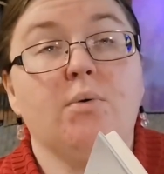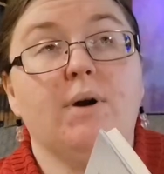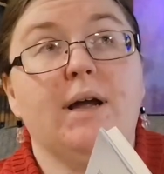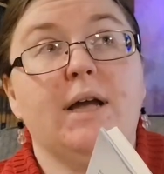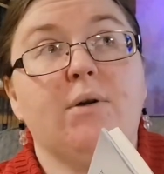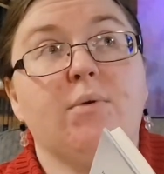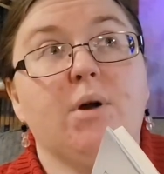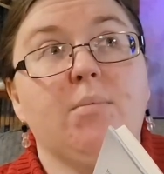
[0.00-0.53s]

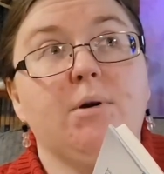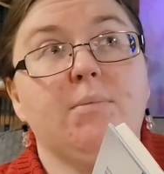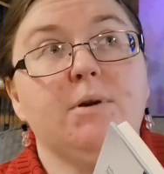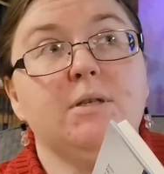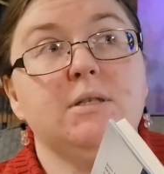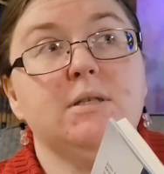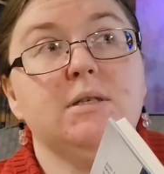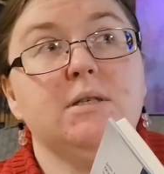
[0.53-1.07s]
Right, Robert
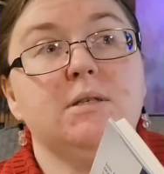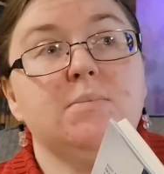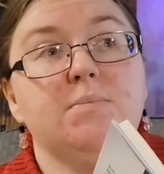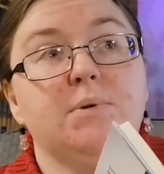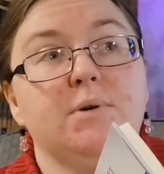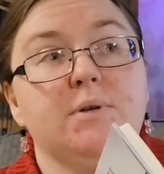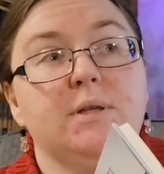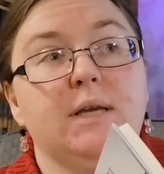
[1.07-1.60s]
Burns'
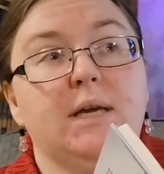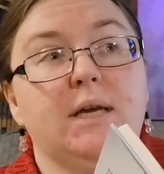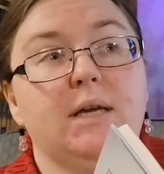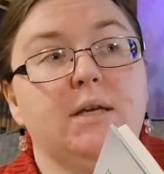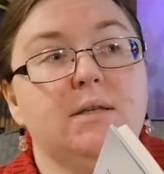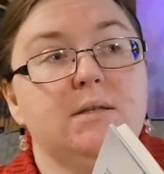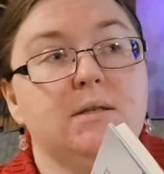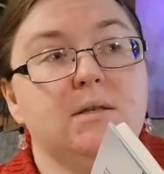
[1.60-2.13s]

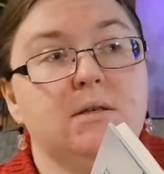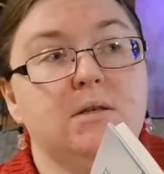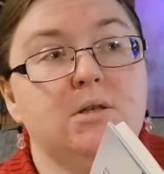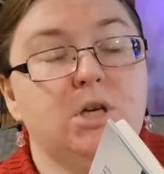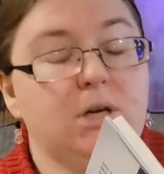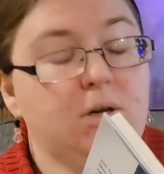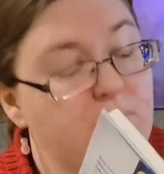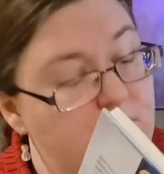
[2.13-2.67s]
birthday is in
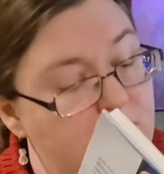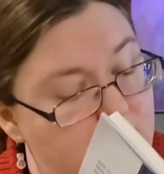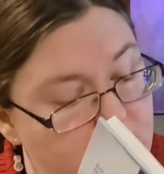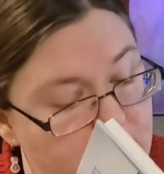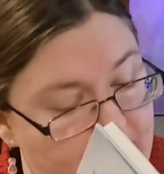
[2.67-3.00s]
January.